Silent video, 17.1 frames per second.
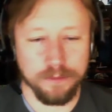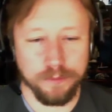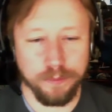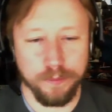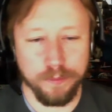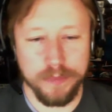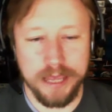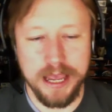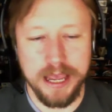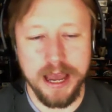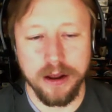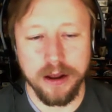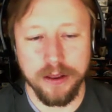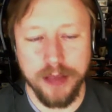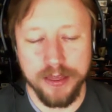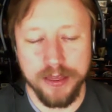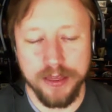he had
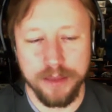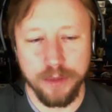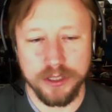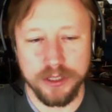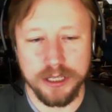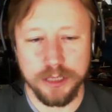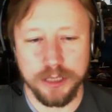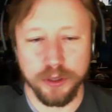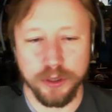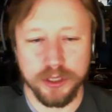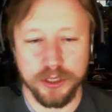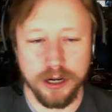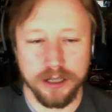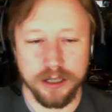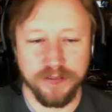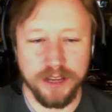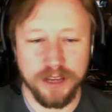I think most of these posted on
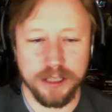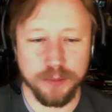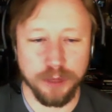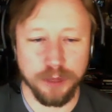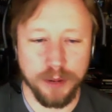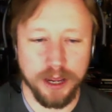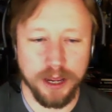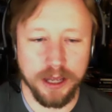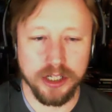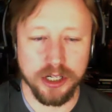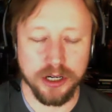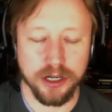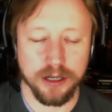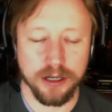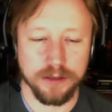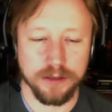his Facebook page in a